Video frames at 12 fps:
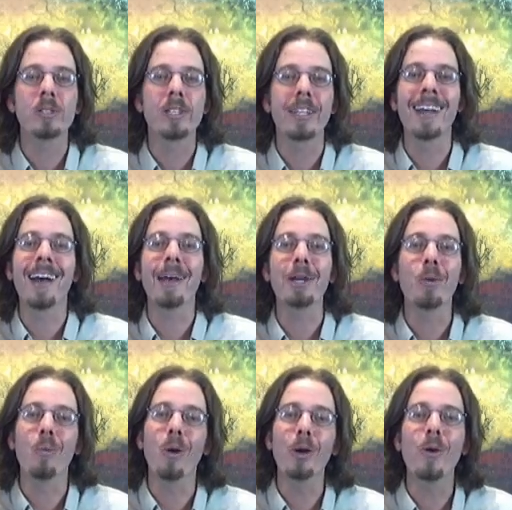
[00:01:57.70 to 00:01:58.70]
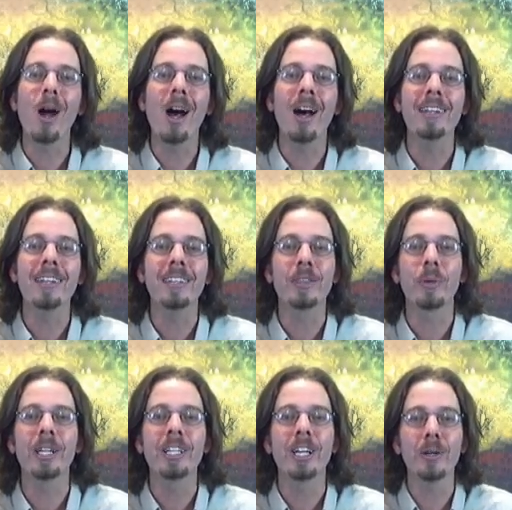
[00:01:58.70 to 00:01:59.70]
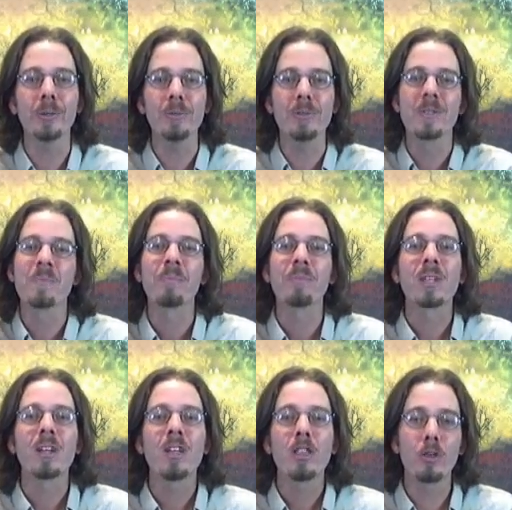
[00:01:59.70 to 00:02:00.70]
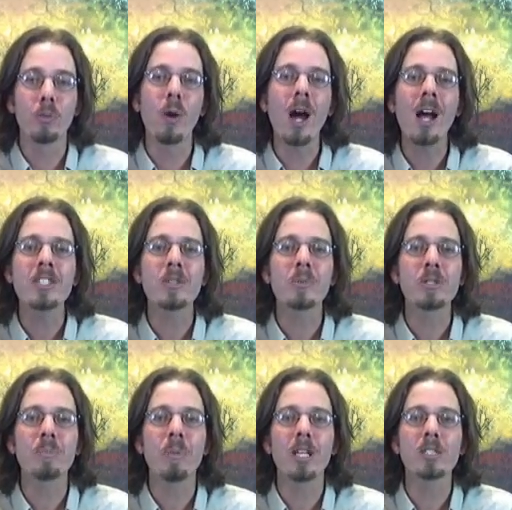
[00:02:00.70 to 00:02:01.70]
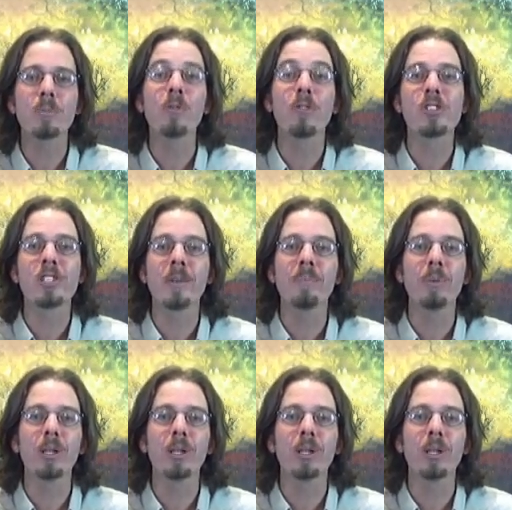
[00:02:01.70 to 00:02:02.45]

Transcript: in the eye, 1 rod and 3 cones. The rods are responsible for simple